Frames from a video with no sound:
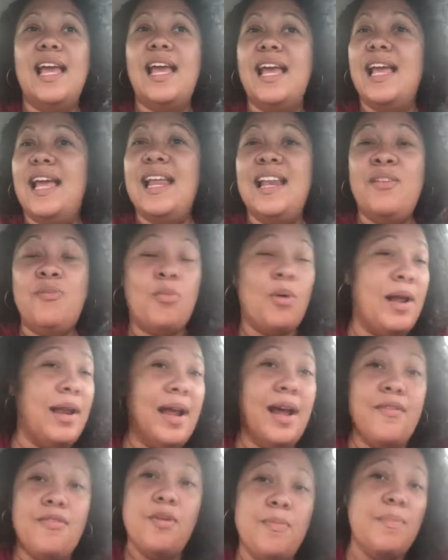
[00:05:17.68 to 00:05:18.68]
in
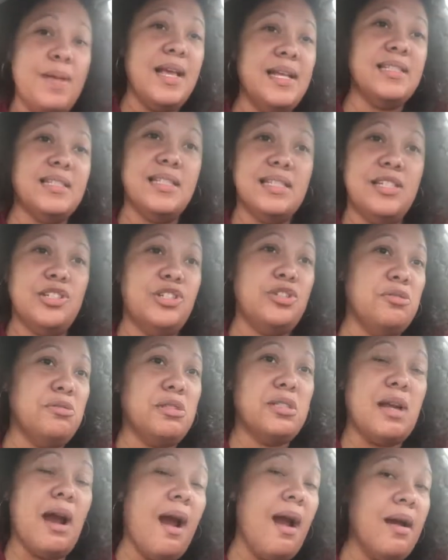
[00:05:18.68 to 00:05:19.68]
whatever business you
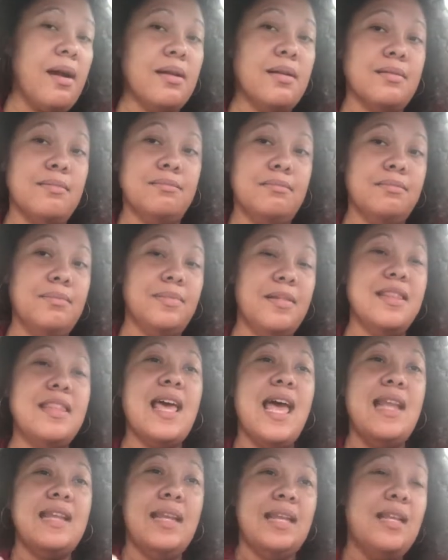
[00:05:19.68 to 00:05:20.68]
start,
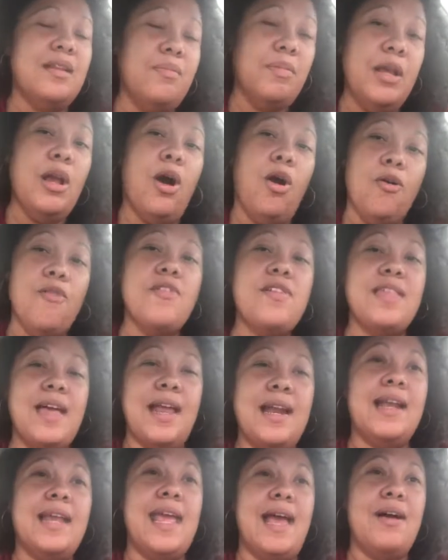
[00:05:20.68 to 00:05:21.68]
they need to be over
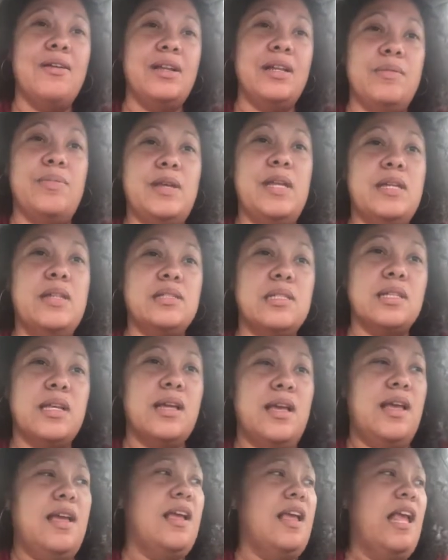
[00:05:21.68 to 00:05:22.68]
that accounting piece.
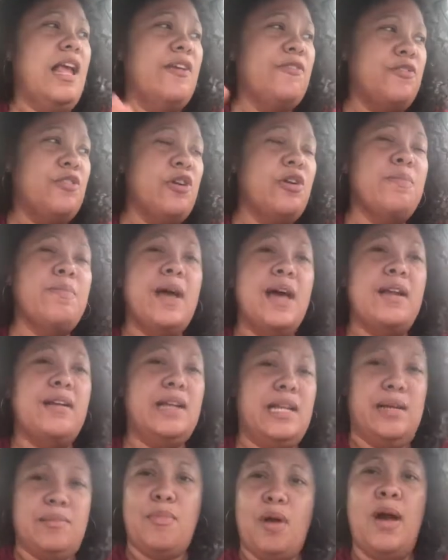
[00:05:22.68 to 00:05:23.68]
If you're better
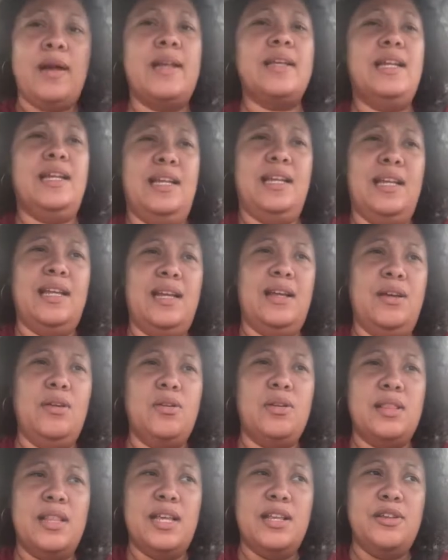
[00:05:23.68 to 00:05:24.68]
than marketing
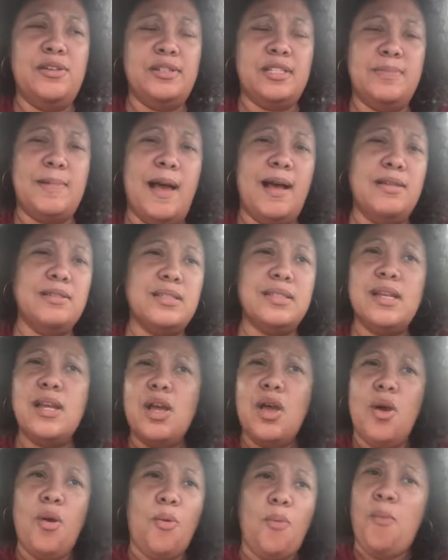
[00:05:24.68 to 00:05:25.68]
than your spouse,
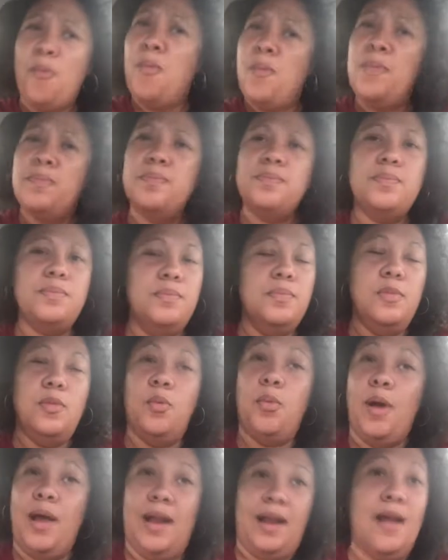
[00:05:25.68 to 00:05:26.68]

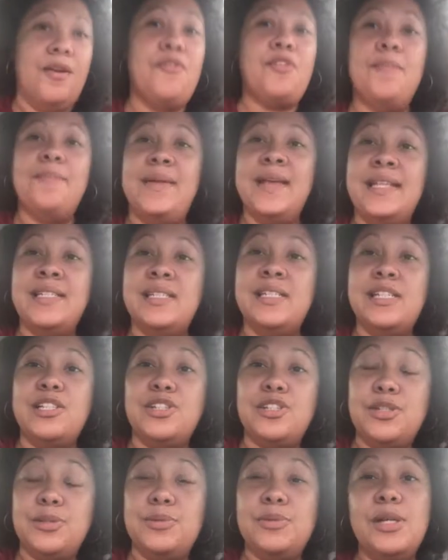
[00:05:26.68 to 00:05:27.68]
whatever
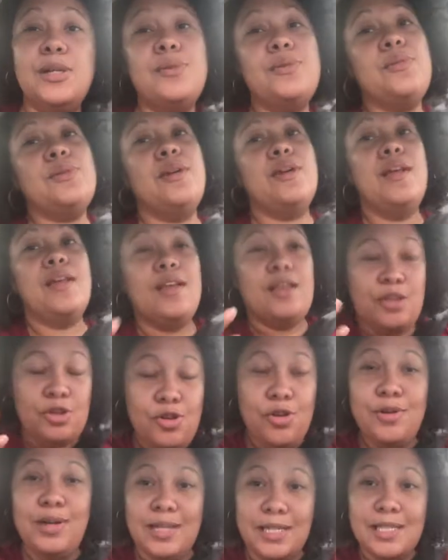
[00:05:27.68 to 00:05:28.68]
business you do,
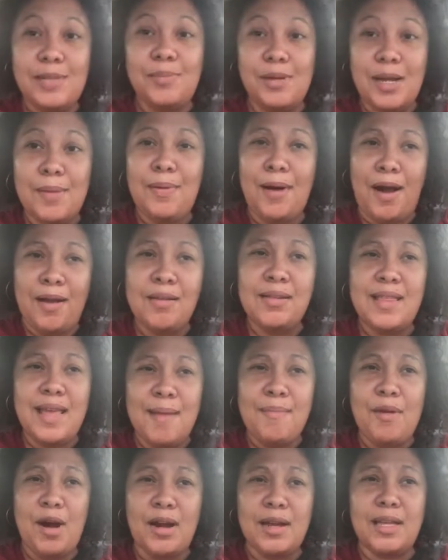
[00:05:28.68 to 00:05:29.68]
you need to be a part of
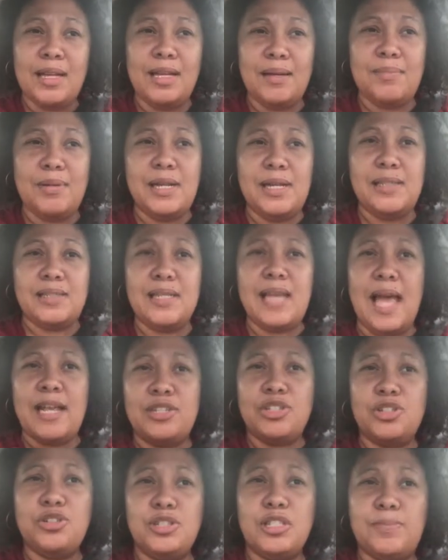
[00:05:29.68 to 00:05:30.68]
that marketing piece.
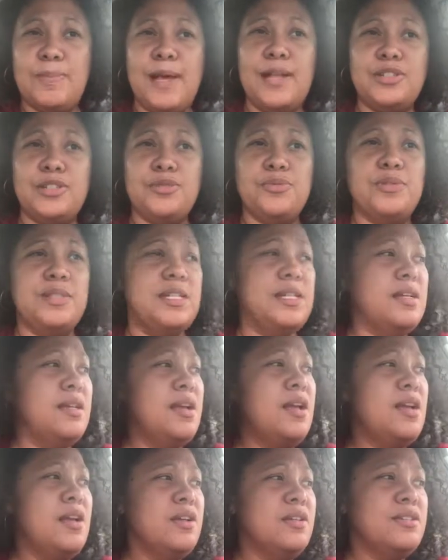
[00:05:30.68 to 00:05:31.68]
That's your specialty.
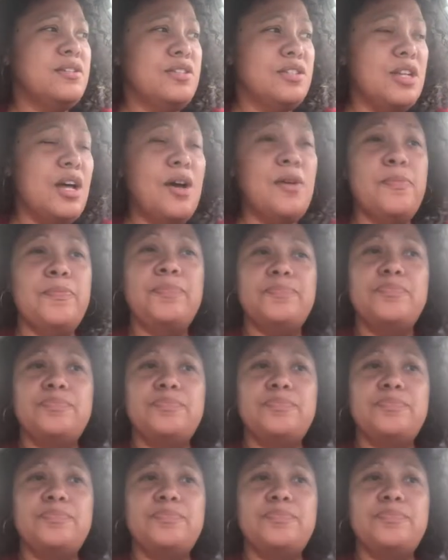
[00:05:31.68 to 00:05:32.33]
So